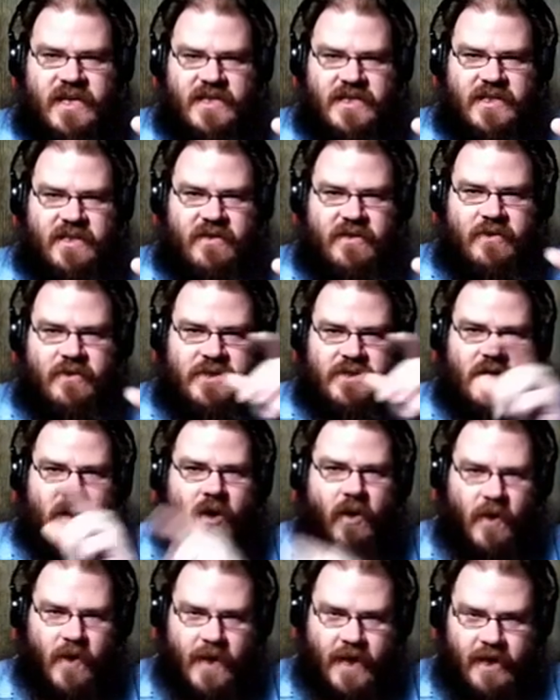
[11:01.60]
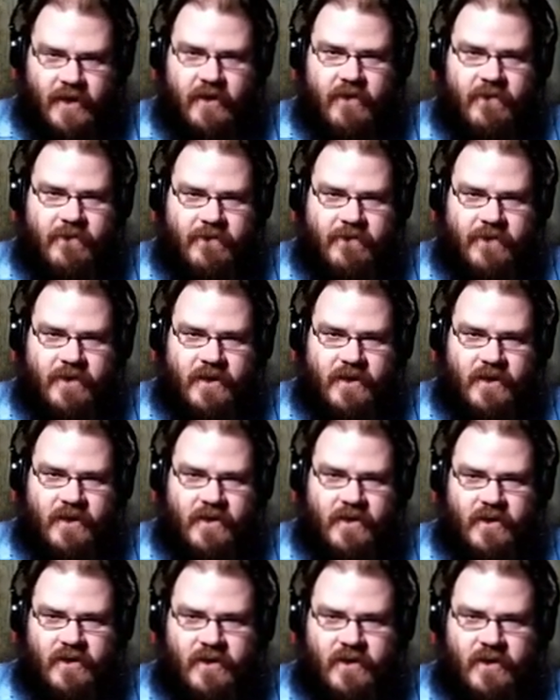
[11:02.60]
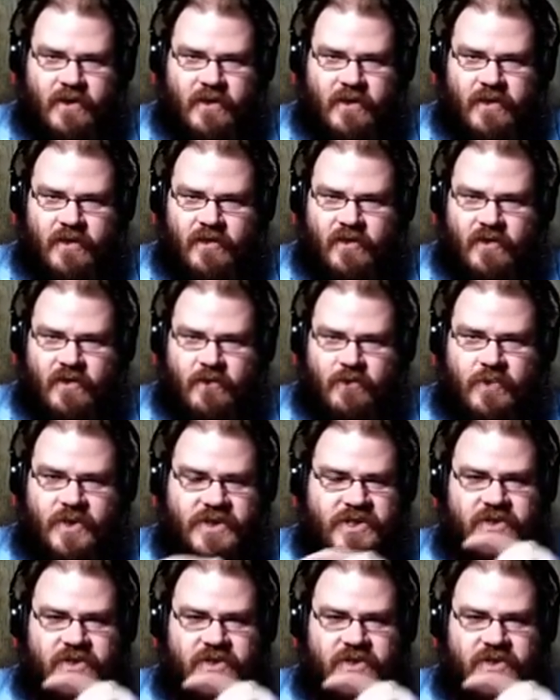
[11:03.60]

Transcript: signal to RF, but